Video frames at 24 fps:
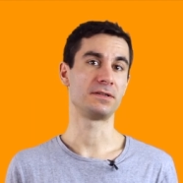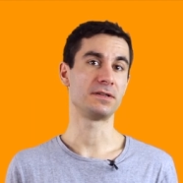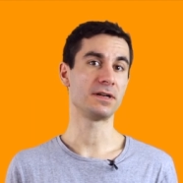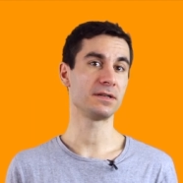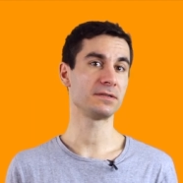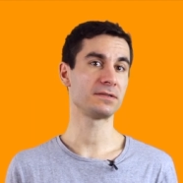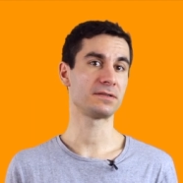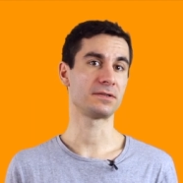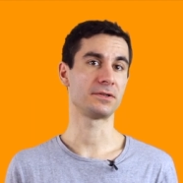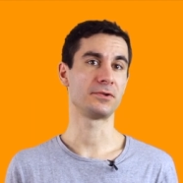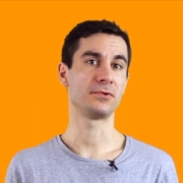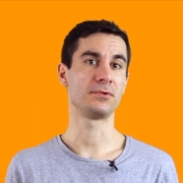done
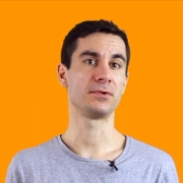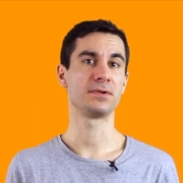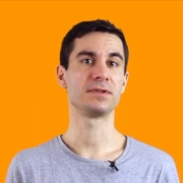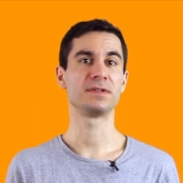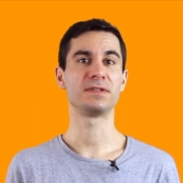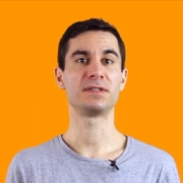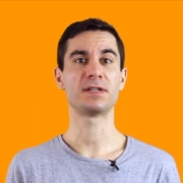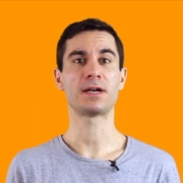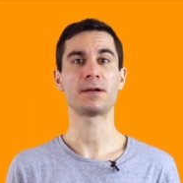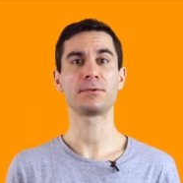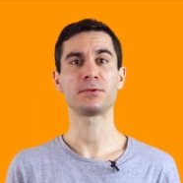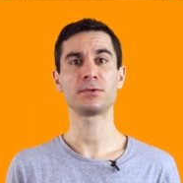so,
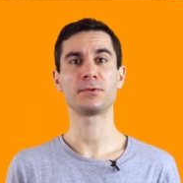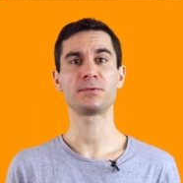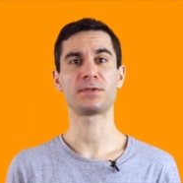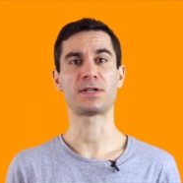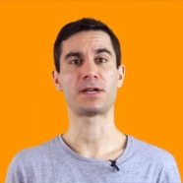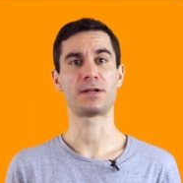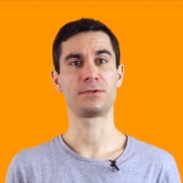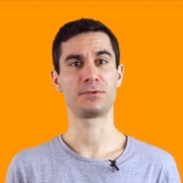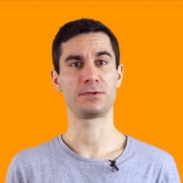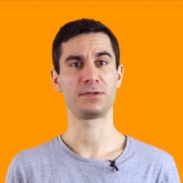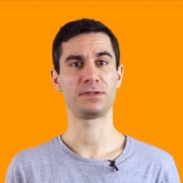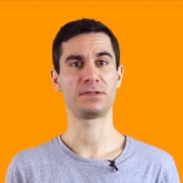download
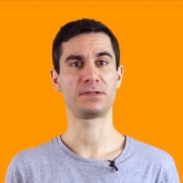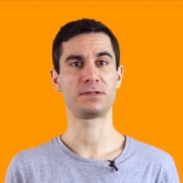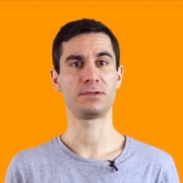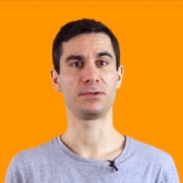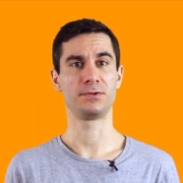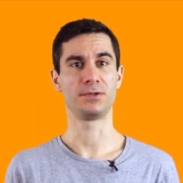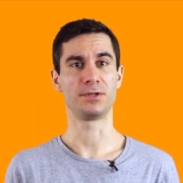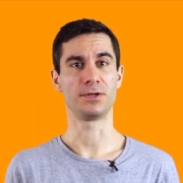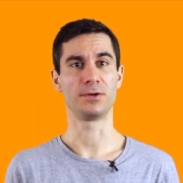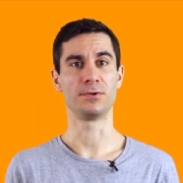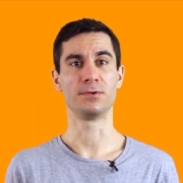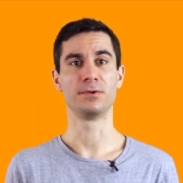Android
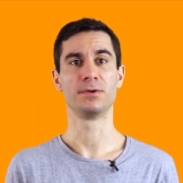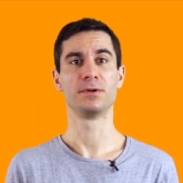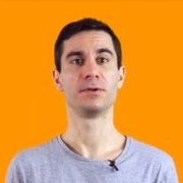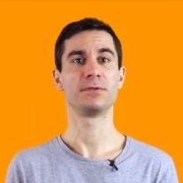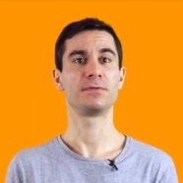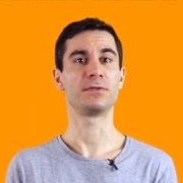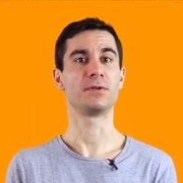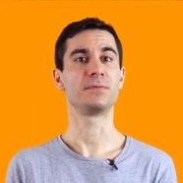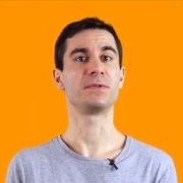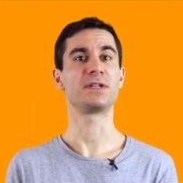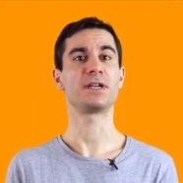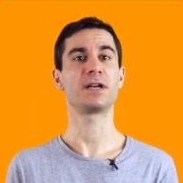Studio
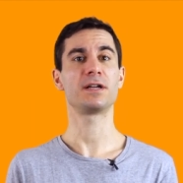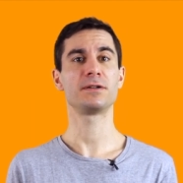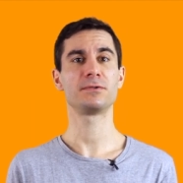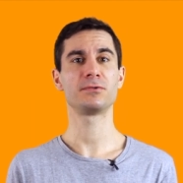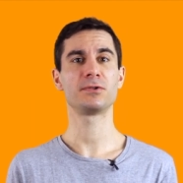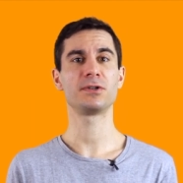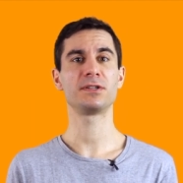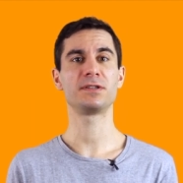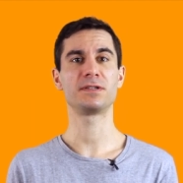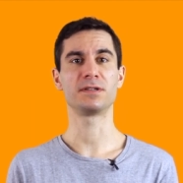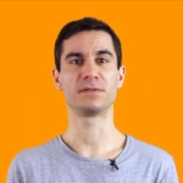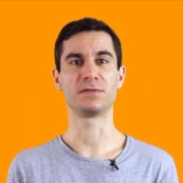from the
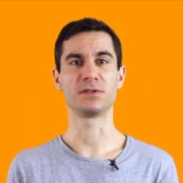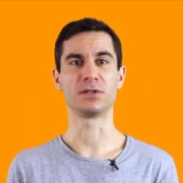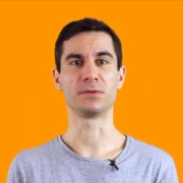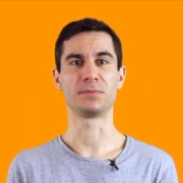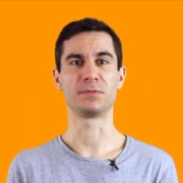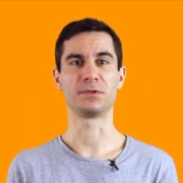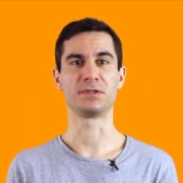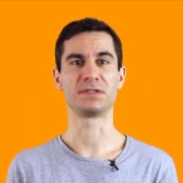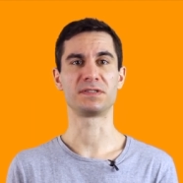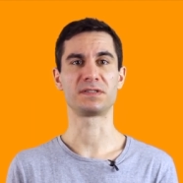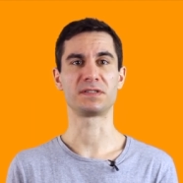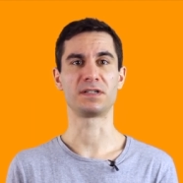Android
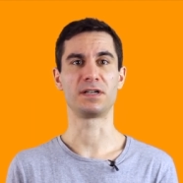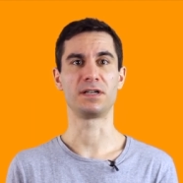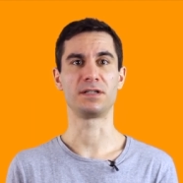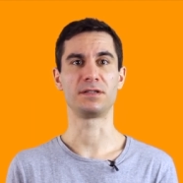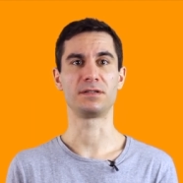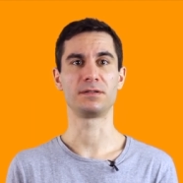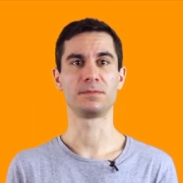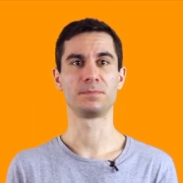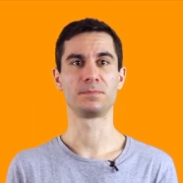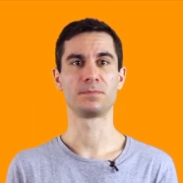developers site.